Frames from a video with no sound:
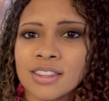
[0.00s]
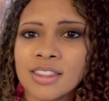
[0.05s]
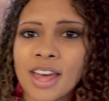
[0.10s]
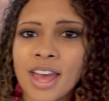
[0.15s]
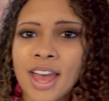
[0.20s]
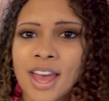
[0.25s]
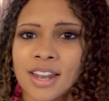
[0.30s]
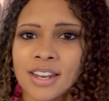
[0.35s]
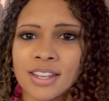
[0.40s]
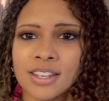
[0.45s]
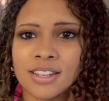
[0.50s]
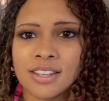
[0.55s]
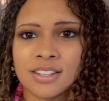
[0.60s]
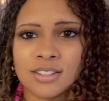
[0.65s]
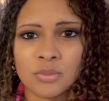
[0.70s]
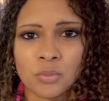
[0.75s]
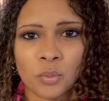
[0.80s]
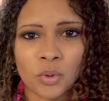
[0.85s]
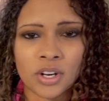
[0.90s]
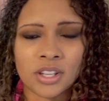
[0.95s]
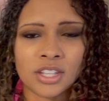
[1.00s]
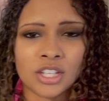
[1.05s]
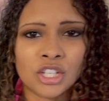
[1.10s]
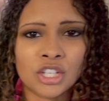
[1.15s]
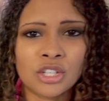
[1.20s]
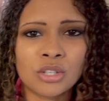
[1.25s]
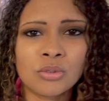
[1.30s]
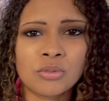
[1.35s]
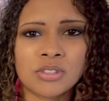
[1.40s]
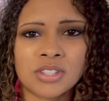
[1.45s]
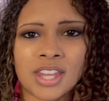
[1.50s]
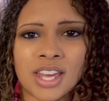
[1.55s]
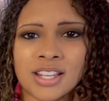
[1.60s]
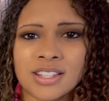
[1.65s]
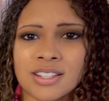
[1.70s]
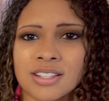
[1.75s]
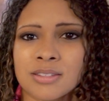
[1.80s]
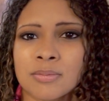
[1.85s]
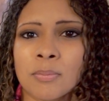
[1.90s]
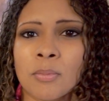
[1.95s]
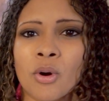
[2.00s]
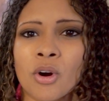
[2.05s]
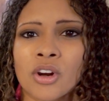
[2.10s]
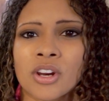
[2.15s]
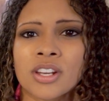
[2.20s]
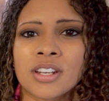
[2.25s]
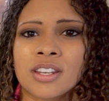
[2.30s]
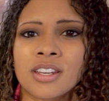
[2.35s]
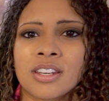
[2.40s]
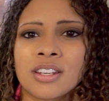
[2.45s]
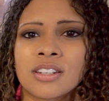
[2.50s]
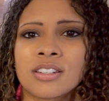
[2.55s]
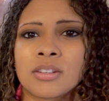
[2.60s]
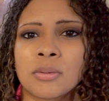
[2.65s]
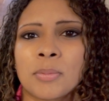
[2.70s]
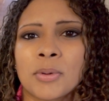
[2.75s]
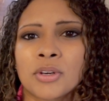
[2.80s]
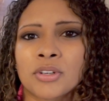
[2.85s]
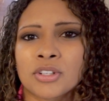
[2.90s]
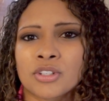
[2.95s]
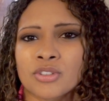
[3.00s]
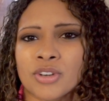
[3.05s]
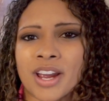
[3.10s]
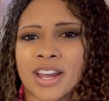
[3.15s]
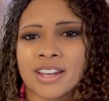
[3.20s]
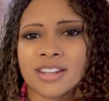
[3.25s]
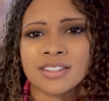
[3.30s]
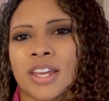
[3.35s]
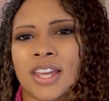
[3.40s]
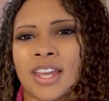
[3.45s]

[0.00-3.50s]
That is one of the huge things that's marketed to bearded dragons.